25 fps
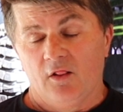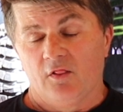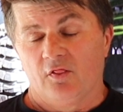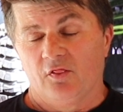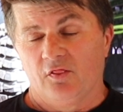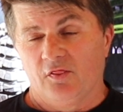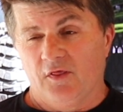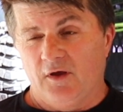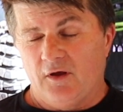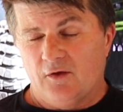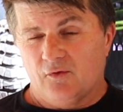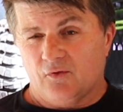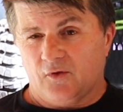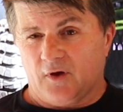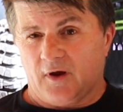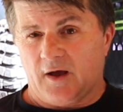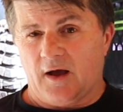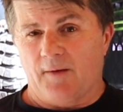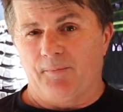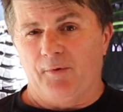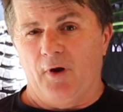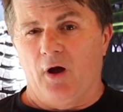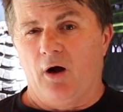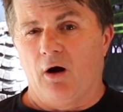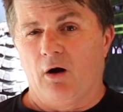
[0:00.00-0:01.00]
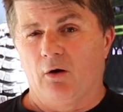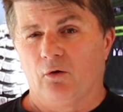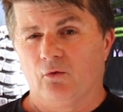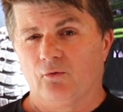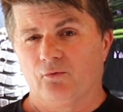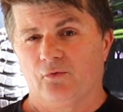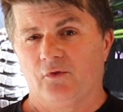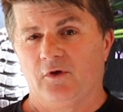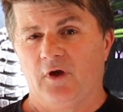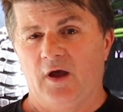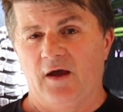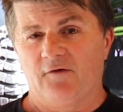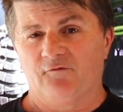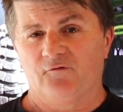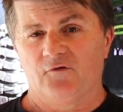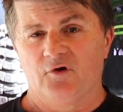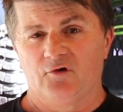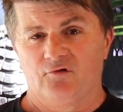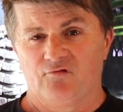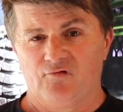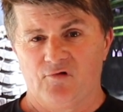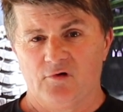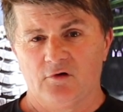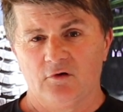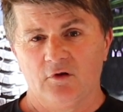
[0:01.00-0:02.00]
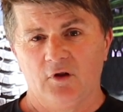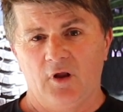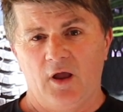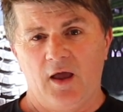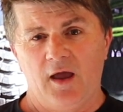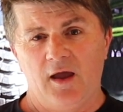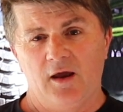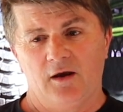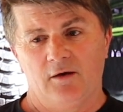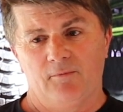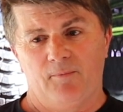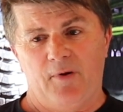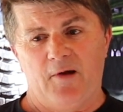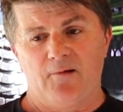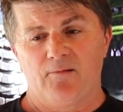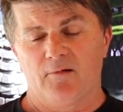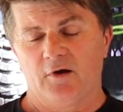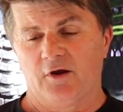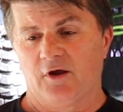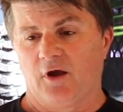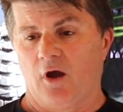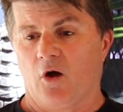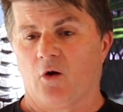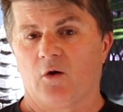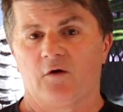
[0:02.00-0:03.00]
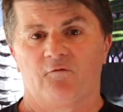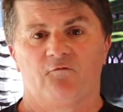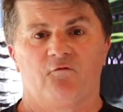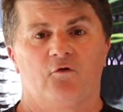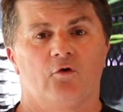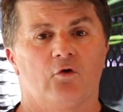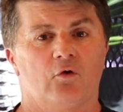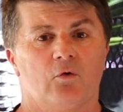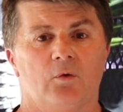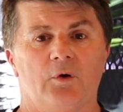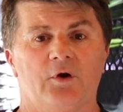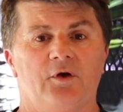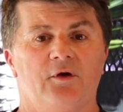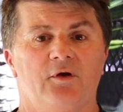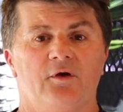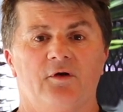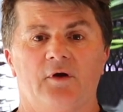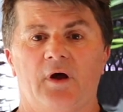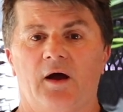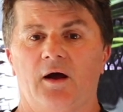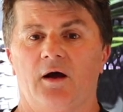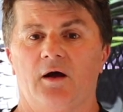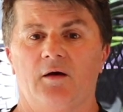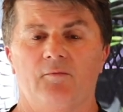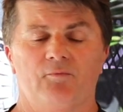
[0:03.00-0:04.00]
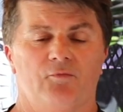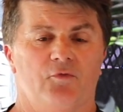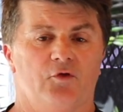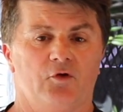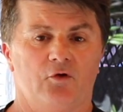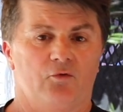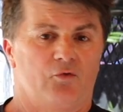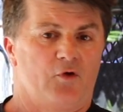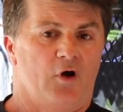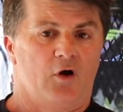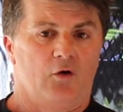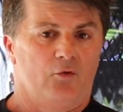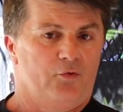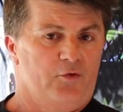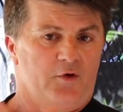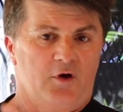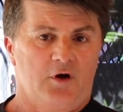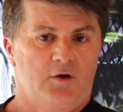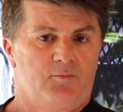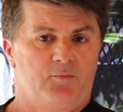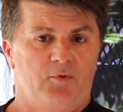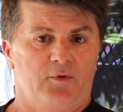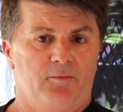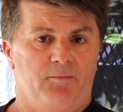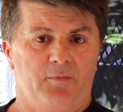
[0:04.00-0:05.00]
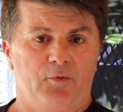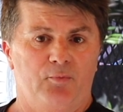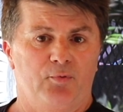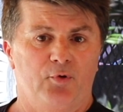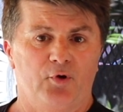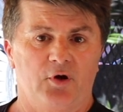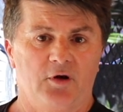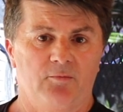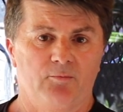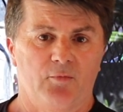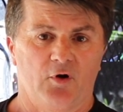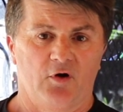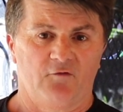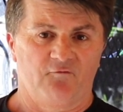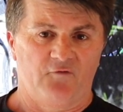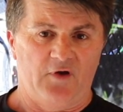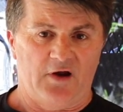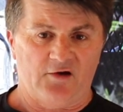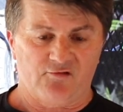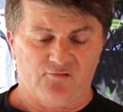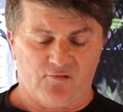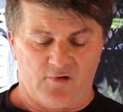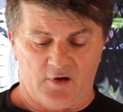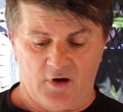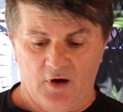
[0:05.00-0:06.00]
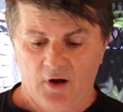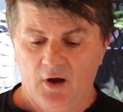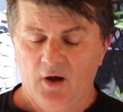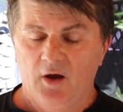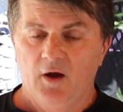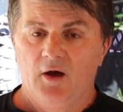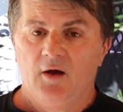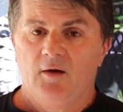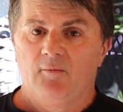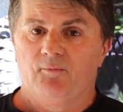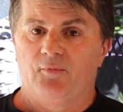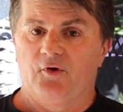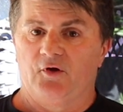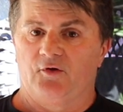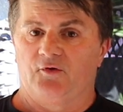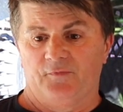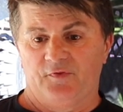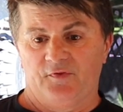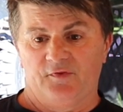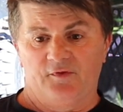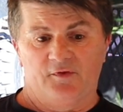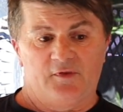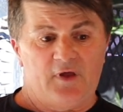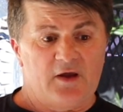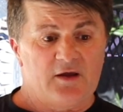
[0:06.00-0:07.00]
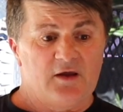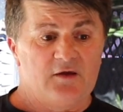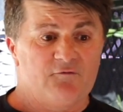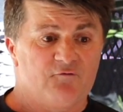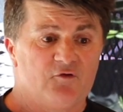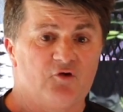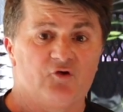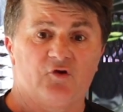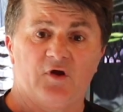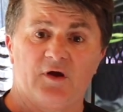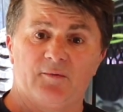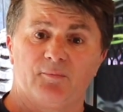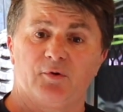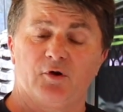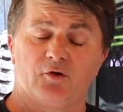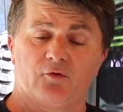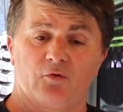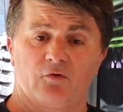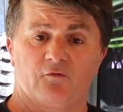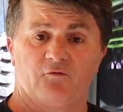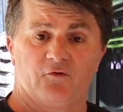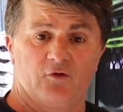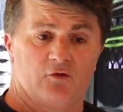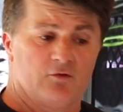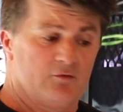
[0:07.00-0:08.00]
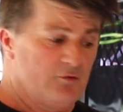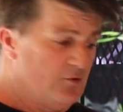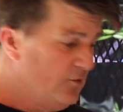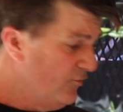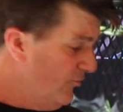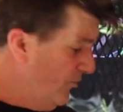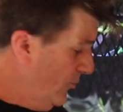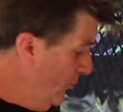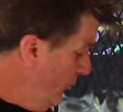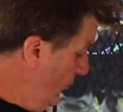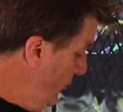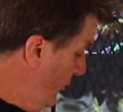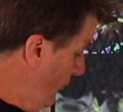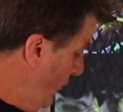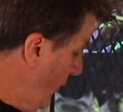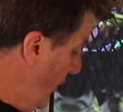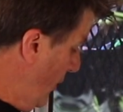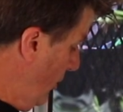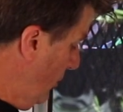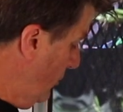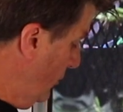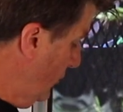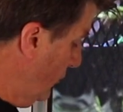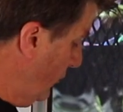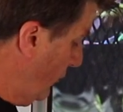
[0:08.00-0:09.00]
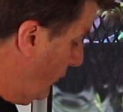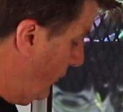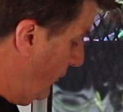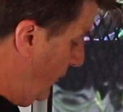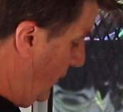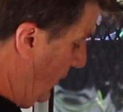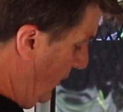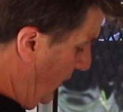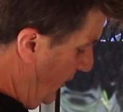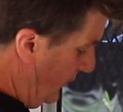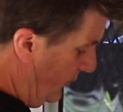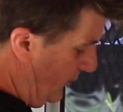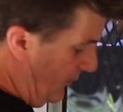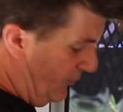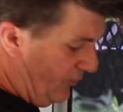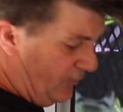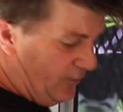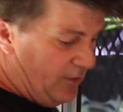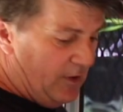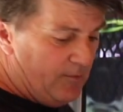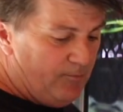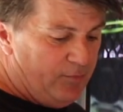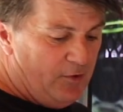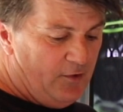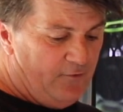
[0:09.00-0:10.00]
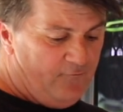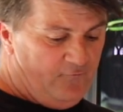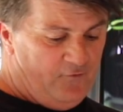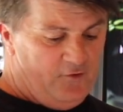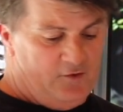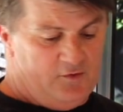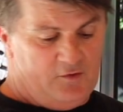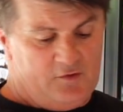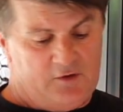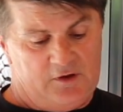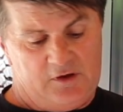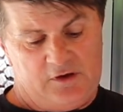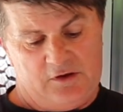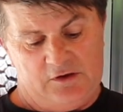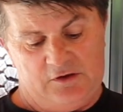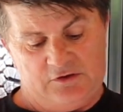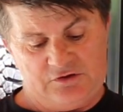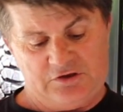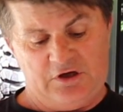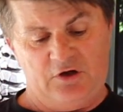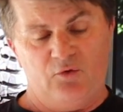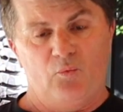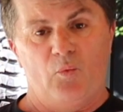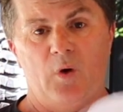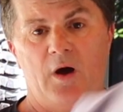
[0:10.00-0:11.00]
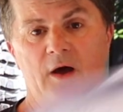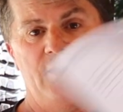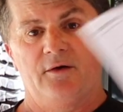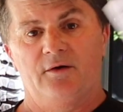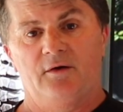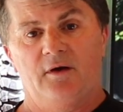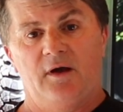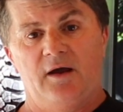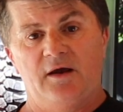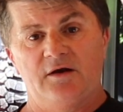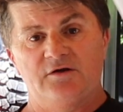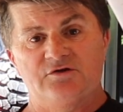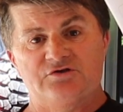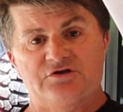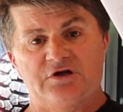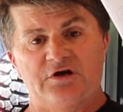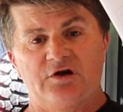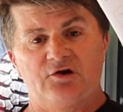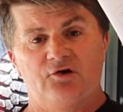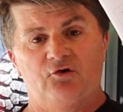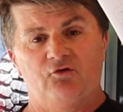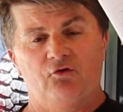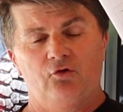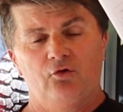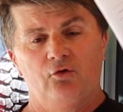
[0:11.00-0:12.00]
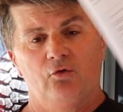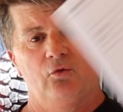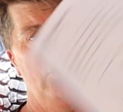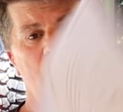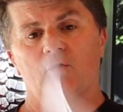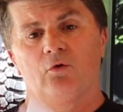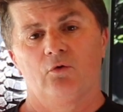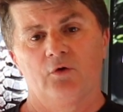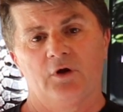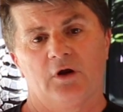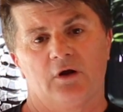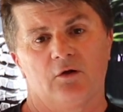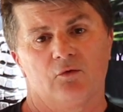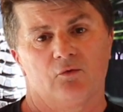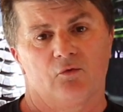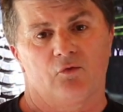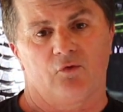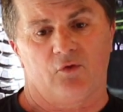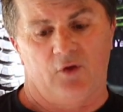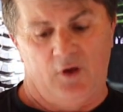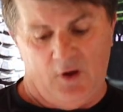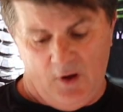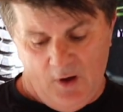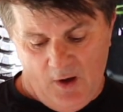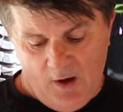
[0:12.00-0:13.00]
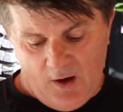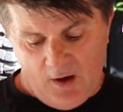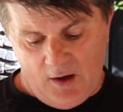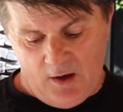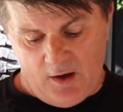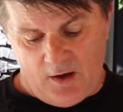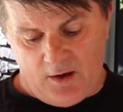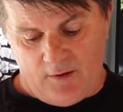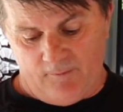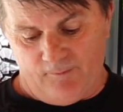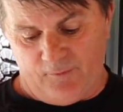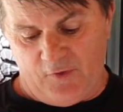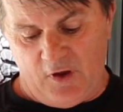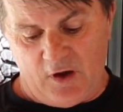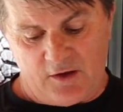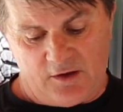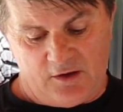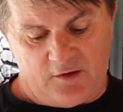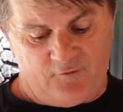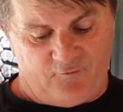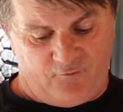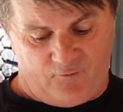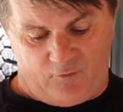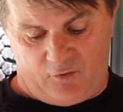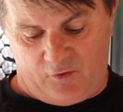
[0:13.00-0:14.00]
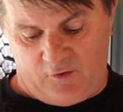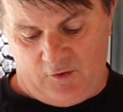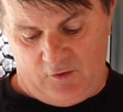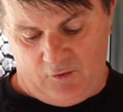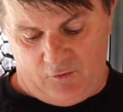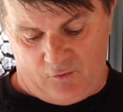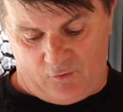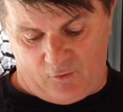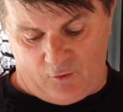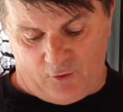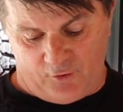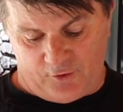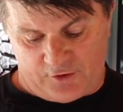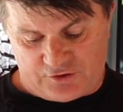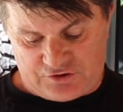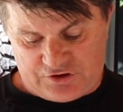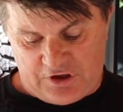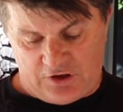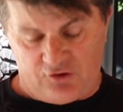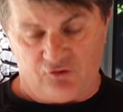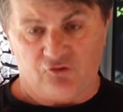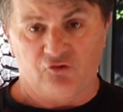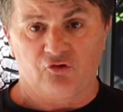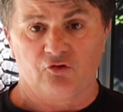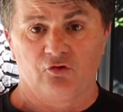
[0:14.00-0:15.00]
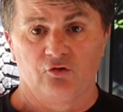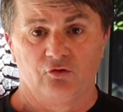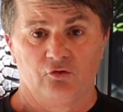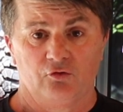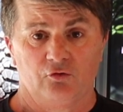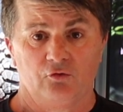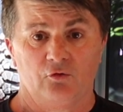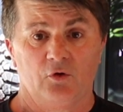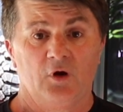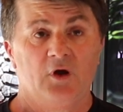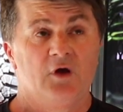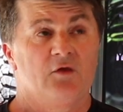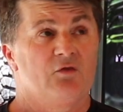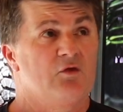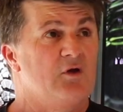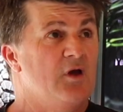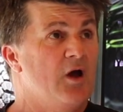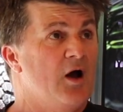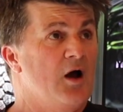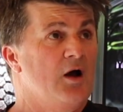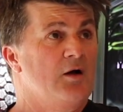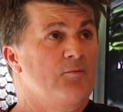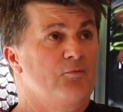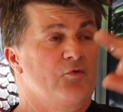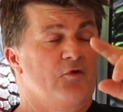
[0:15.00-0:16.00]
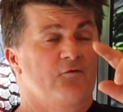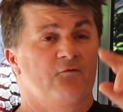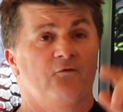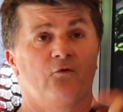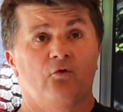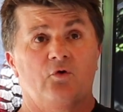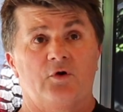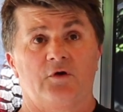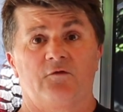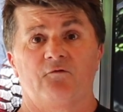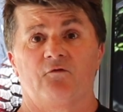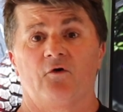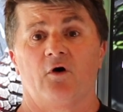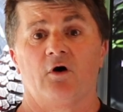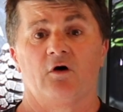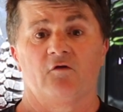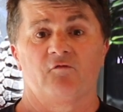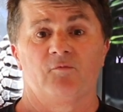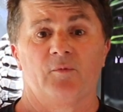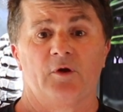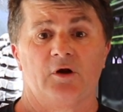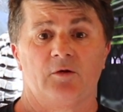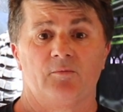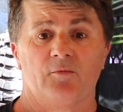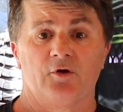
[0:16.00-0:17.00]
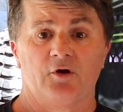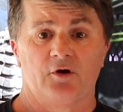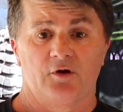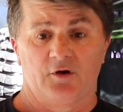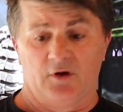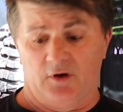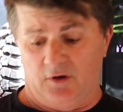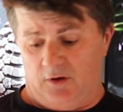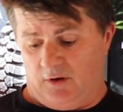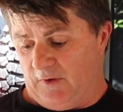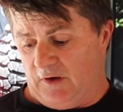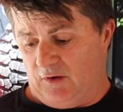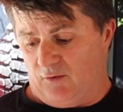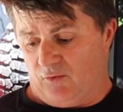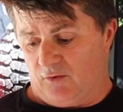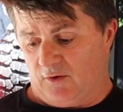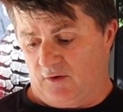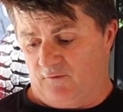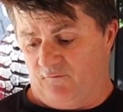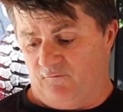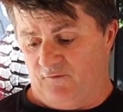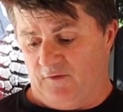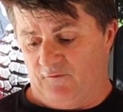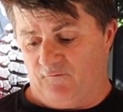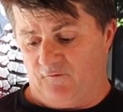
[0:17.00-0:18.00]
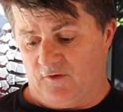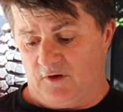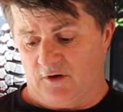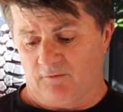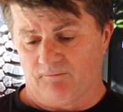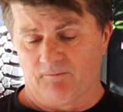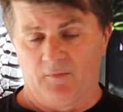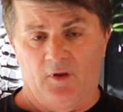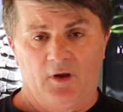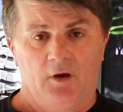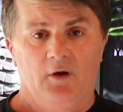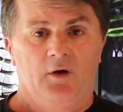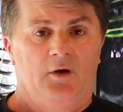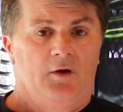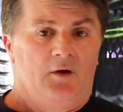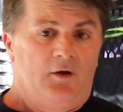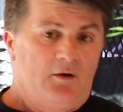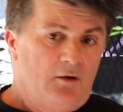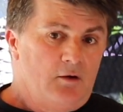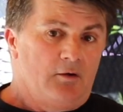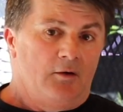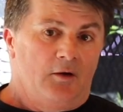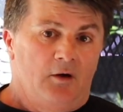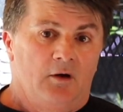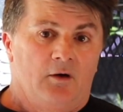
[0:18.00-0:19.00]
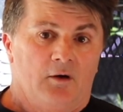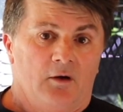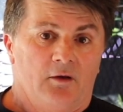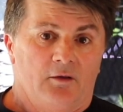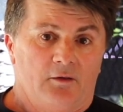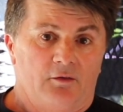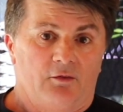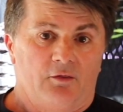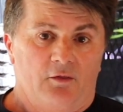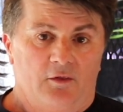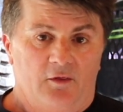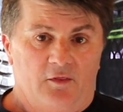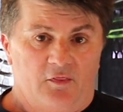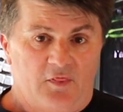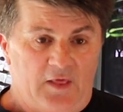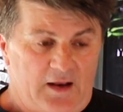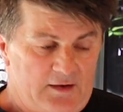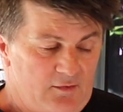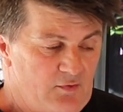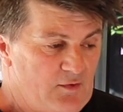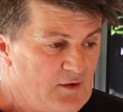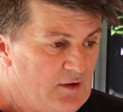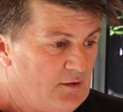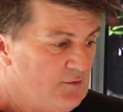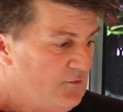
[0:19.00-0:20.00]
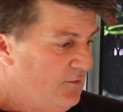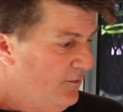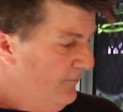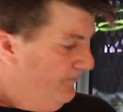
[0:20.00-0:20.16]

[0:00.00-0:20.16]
There's a couple of holes you have to drill, and apparently going forward these holes are going to be put in by factory. But they give you templates to drill these holes. There's a template for the Gen 1 and Gen 2 awnings. The only difference is on the Gen 2 the arms are 45mm instead of 50. That's it.